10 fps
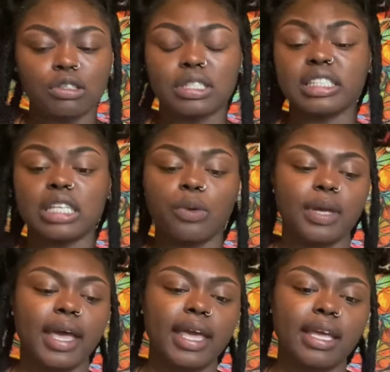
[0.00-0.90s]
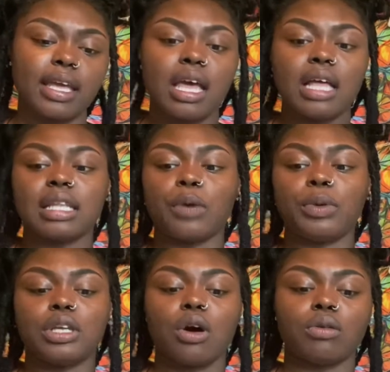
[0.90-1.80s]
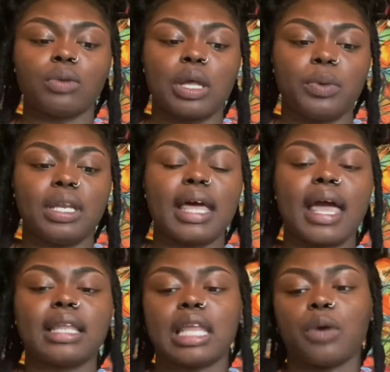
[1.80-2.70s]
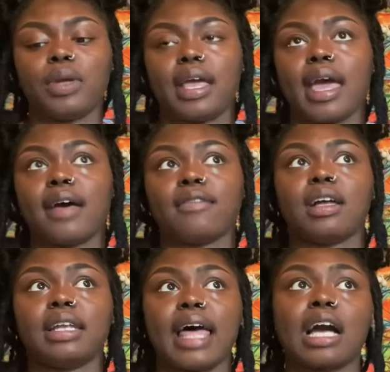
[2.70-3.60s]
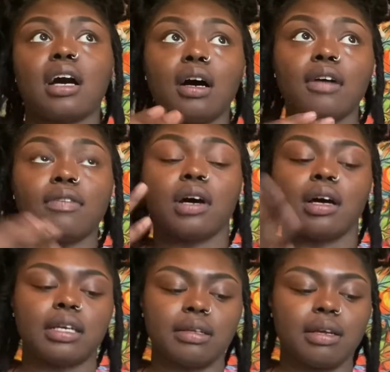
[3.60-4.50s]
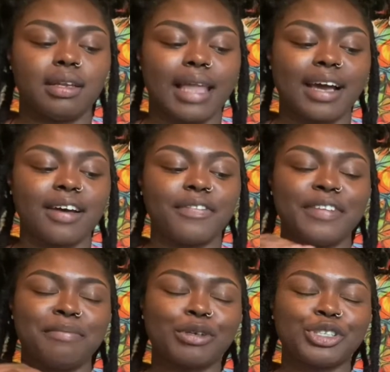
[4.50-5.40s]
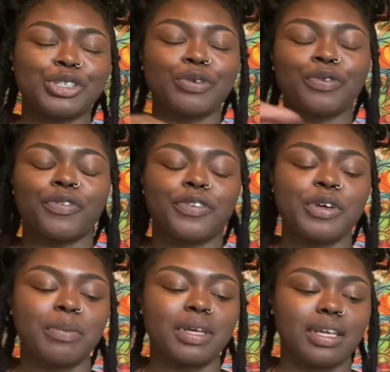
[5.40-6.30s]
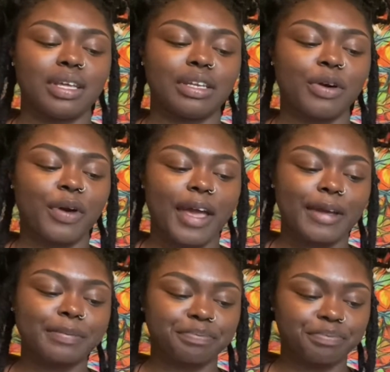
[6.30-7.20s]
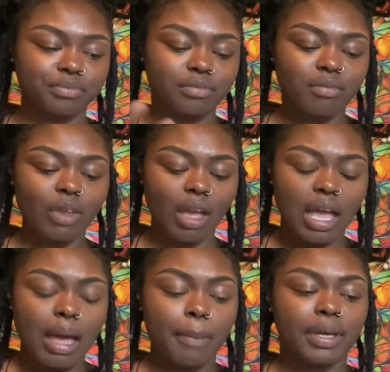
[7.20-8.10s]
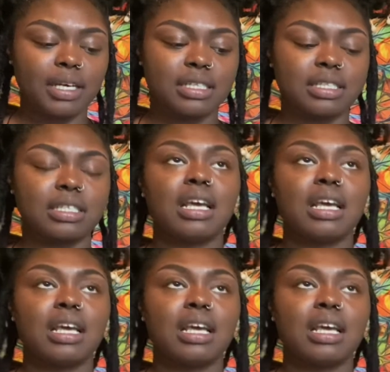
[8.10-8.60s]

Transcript: things that we hate, that we don't, that we lack, that we have a lack of emotional fulfillment in, okay? Because